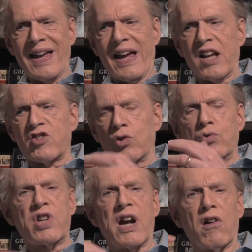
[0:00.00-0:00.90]

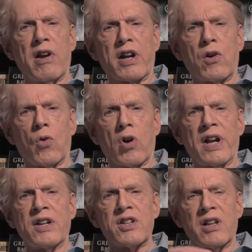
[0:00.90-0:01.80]
esoteric or
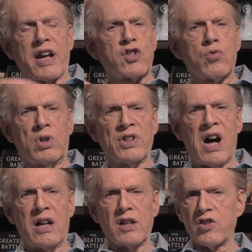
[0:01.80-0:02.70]
intellectual
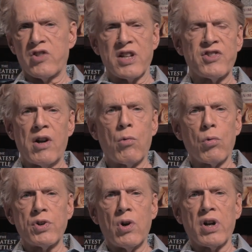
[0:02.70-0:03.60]
knowledge. That's not what
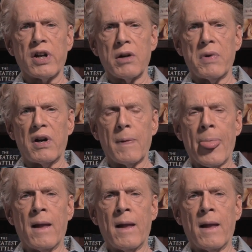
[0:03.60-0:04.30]
we're talking about.